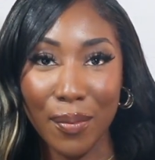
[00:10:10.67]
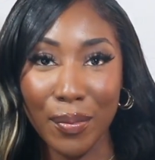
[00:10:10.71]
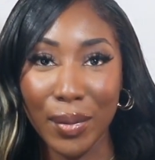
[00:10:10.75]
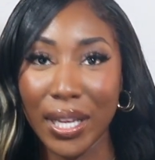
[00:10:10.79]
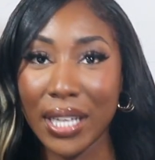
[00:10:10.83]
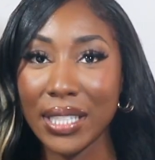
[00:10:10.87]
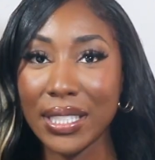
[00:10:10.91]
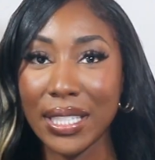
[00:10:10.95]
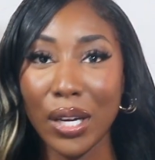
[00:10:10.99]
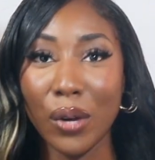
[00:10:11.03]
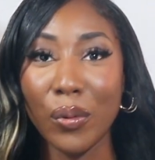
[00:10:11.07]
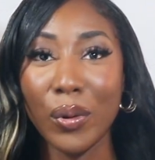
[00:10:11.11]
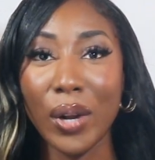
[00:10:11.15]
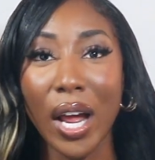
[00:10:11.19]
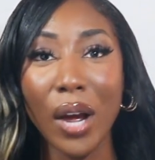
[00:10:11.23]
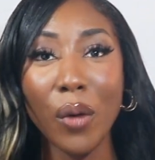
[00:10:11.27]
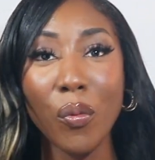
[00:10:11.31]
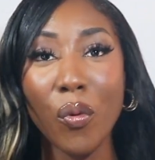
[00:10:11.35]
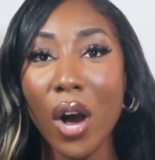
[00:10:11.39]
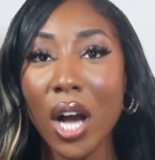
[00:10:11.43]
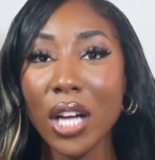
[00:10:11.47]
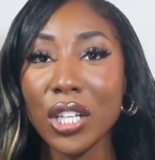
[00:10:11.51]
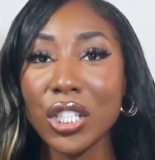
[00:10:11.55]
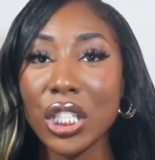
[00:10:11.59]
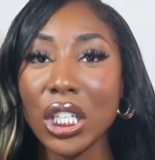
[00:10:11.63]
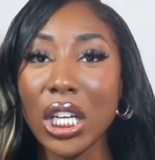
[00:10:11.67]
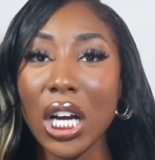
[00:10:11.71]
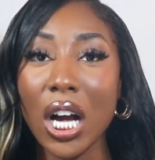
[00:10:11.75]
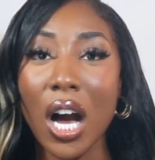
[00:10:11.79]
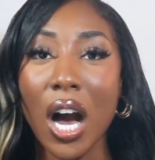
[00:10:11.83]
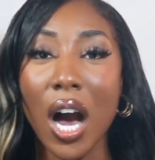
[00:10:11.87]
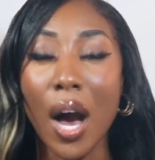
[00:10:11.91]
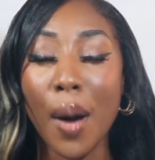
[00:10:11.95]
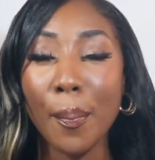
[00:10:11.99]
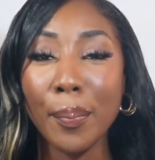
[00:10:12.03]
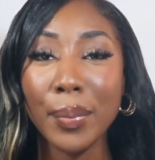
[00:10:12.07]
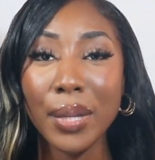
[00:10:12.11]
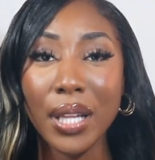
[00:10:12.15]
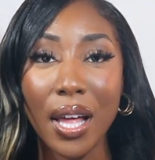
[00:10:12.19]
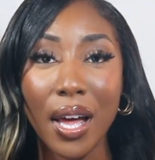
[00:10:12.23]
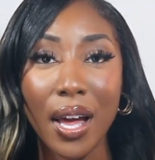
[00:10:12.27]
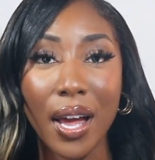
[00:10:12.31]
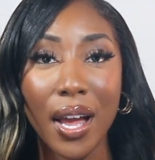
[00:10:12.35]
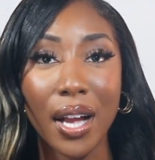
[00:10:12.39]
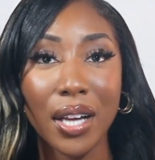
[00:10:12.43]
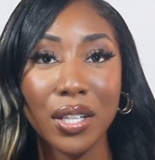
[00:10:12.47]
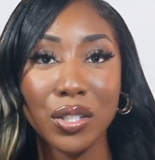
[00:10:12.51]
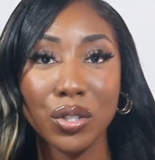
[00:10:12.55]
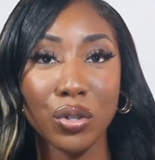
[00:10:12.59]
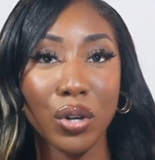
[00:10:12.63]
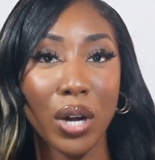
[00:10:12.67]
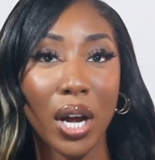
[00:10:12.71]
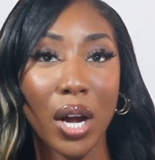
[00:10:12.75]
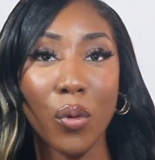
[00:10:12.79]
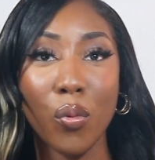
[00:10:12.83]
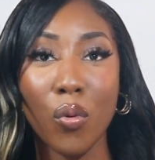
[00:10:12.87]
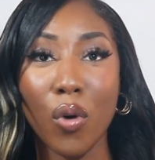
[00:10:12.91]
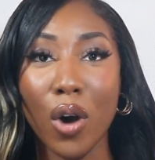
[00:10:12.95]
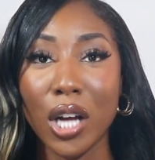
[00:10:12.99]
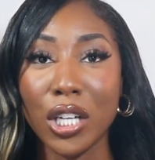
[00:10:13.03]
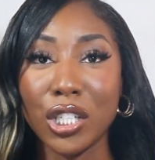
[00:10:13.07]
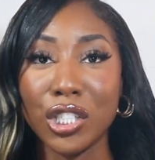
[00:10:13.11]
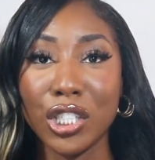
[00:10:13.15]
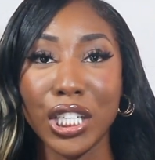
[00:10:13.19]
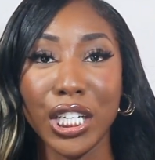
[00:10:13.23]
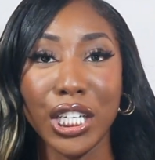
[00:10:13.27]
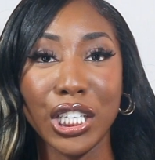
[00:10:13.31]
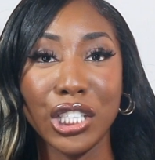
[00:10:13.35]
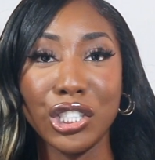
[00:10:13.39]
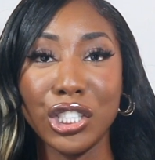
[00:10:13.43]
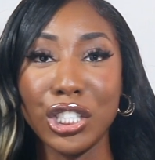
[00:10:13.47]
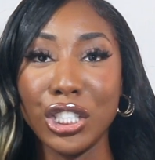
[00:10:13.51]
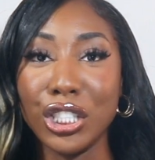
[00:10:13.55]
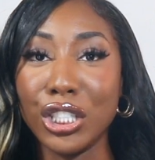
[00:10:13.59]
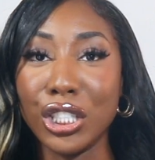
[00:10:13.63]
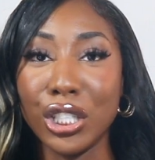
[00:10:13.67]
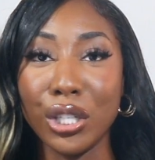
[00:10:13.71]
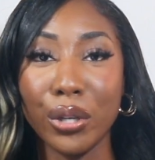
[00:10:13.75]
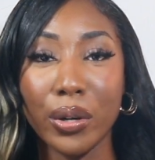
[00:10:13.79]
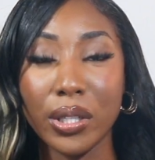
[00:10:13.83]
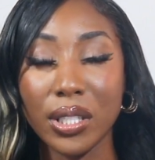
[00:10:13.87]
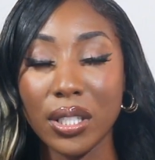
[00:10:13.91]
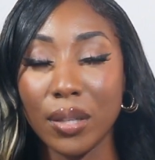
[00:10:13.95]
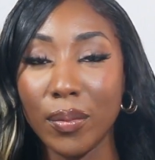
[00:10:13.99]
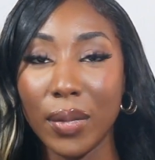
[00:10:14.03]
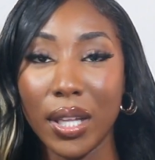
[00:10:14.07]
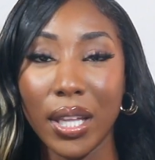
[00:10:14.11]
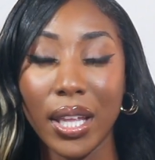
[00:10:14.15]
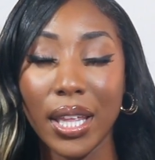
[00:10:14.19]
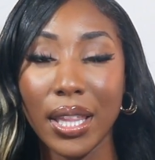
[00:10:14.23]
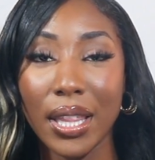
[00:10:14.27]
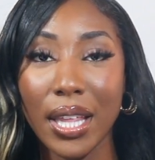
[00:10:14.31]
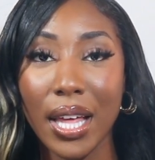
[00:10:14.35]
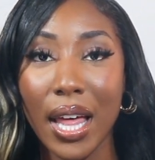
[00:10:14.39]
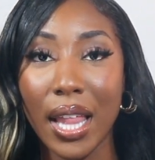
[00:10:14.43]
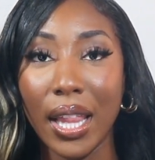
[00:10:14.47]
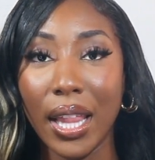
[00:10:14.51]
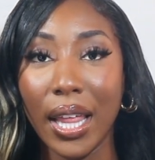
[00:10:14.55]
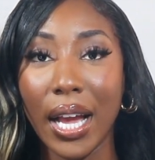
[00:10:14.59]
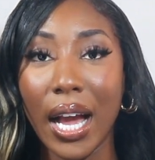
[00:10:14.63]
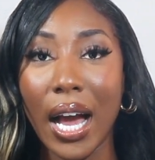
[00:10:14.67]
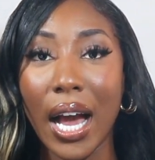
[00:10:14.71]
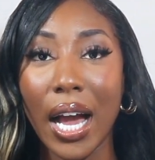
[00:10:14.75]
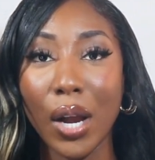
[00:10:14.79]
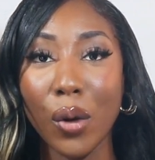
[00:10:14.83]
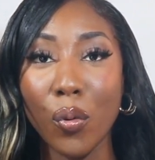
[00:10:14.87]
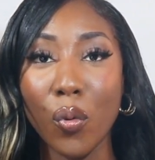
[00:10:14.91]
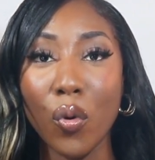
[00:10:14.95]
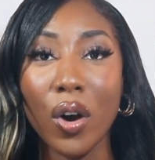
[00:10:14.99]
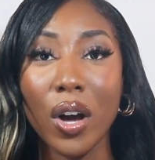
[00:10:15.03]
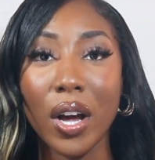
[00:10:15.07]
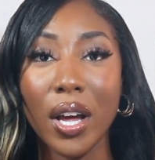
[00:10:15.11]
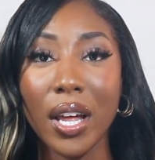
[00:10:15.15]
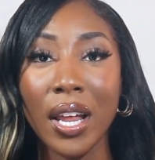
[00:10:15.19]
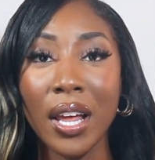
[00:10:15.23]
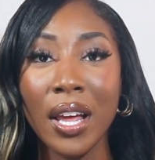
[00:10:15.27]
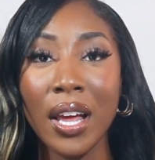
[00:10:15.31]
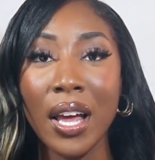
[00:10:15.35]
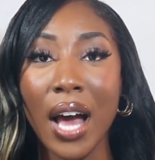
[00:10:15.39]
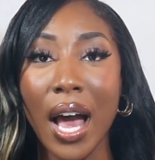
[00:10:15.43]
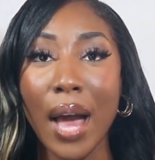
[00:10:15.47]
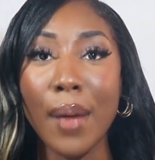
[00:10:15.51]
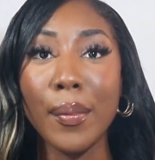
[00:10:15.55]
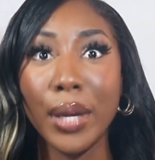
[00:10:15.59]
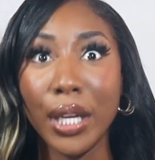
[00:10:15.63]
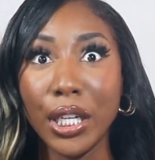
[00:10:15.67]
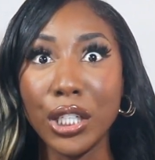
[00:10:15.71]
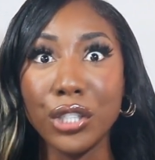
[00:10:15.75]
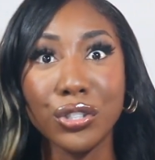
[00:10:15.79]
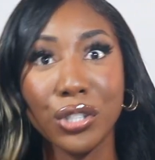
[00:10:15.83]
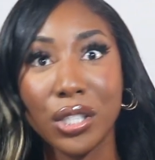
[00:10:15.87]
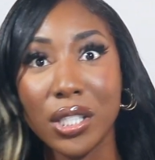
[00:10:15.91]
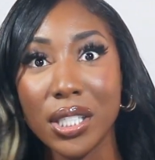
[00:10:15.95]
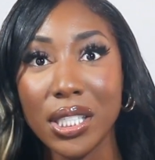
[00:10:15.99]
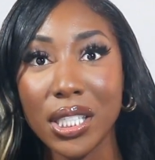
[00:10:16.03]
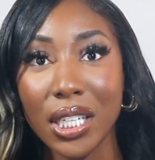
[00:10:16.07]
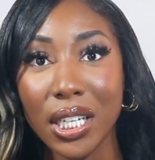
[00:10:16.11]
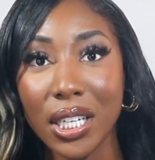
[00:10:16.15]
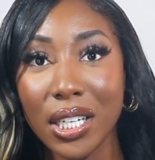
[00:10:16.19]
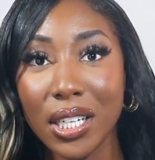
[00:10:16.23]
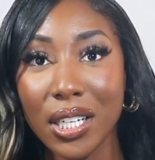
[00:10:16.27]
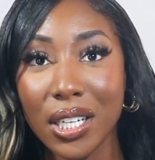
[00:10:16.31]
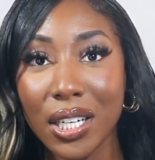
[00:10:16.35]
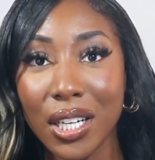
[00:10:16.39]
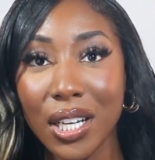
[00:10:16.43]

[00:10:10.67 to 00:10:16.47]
Because like when I watch Complex or I watch like GQ or something like that, like I'm interested.